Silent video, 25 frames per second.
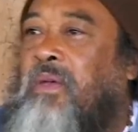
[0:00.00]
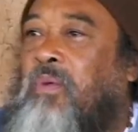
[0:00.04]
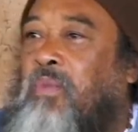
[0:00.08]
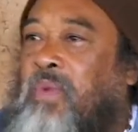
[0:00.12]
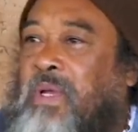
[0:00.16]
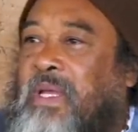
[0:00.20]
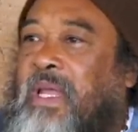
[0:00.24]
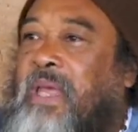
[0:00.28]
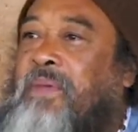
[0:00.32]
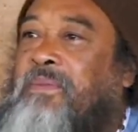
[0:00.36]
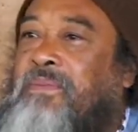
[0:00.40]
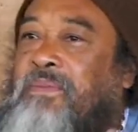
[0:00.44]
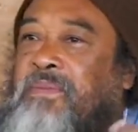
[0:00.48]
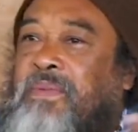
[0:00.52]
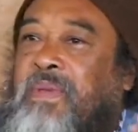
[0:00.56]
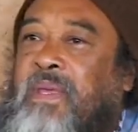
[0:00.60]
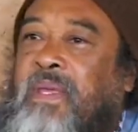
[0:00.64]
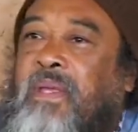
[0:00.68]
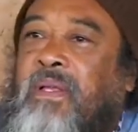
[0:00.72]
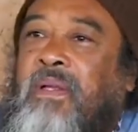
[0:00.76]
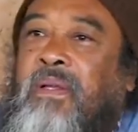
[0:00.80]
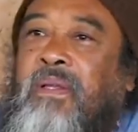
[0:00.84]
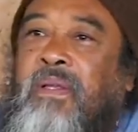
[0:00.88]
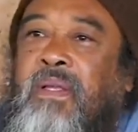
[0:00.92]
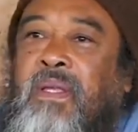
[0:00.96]
what I
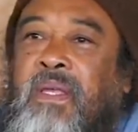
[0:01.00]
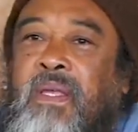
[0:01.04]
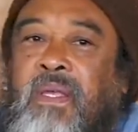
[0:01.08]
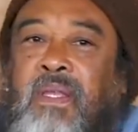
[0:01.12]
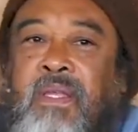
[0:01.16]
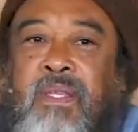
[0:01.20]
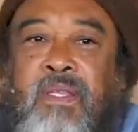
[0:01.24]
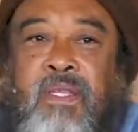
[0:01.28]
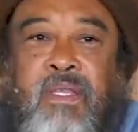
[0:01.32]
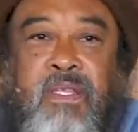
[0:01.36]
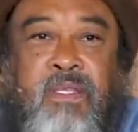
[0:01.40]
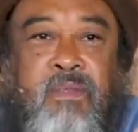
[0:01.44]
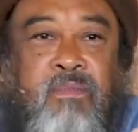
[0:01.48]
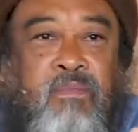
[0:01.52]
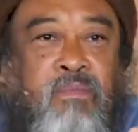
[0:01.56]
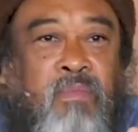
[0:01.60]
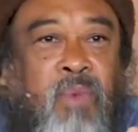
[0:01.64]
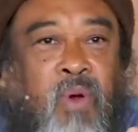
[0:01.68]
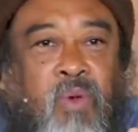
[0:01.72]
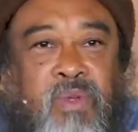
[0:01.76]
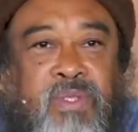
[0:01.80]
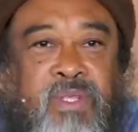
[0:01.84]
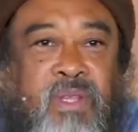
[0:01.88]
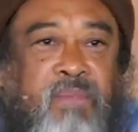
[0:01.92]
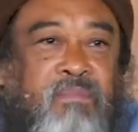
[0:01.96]
feel is
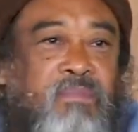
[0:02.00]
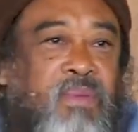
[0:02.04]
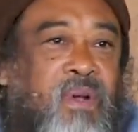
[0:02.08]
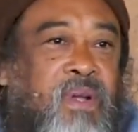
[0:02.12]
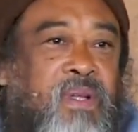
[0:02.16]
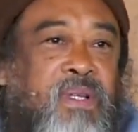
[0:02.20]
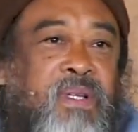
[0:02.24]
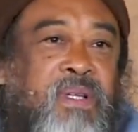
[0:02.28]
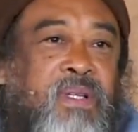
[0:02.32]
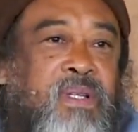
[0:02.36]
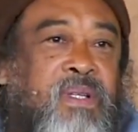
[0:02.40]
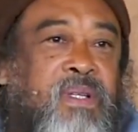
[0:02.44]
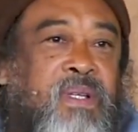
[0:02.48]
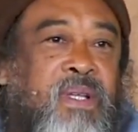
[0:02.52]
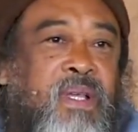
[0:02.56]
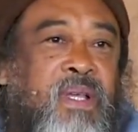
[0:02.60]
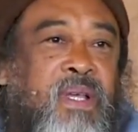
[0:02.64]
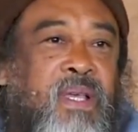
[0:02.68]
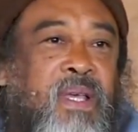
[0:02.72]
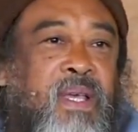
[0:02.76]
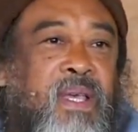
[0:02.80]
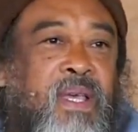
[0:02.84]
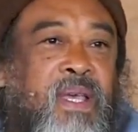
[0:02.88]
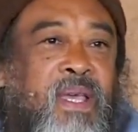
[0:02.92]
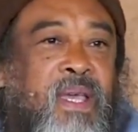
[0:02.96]
most important,
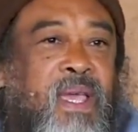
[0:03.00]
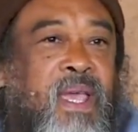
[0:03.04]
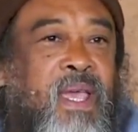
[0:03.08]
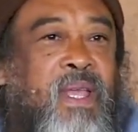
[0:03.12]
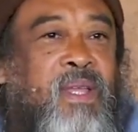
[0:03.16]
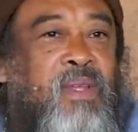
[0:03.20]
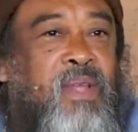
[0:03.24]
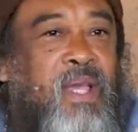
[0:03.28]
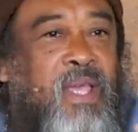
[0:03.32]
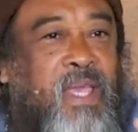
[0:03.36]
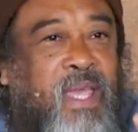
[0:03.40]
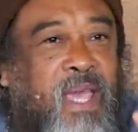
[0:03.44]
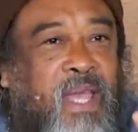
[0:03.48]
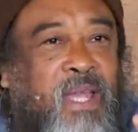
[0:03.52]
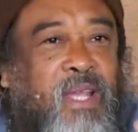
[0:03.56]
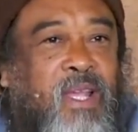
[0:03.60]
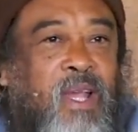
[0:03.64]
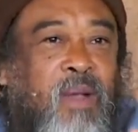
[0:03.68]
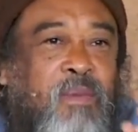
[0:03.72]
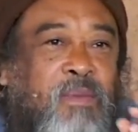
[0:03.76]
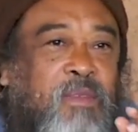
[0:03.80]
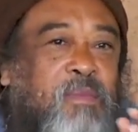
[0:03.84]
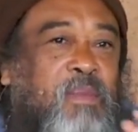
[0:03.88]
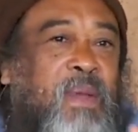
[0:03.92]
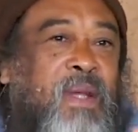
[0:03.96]
it again
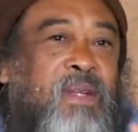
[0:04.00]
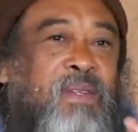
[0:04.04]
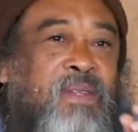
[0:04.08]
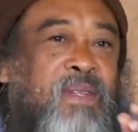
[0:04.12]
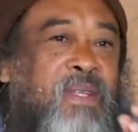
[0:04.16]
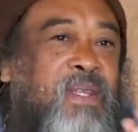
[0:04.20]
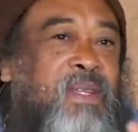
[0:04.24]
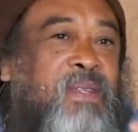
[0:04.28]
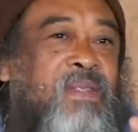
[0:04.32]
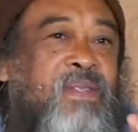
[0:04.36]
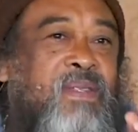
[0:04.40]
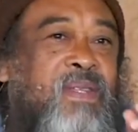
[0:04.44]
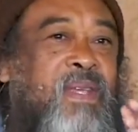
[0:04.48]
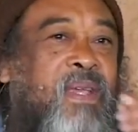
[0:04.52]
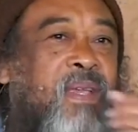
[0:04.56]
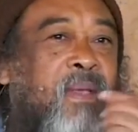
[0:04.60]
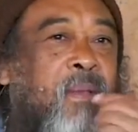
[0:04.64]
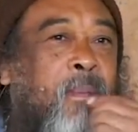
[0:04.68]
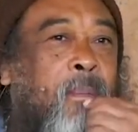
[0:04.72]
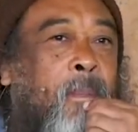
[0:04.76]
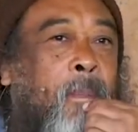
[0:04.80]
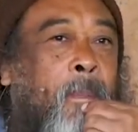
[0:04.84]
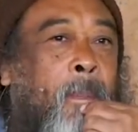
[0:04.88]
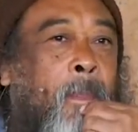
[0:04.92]
comes back to this thing.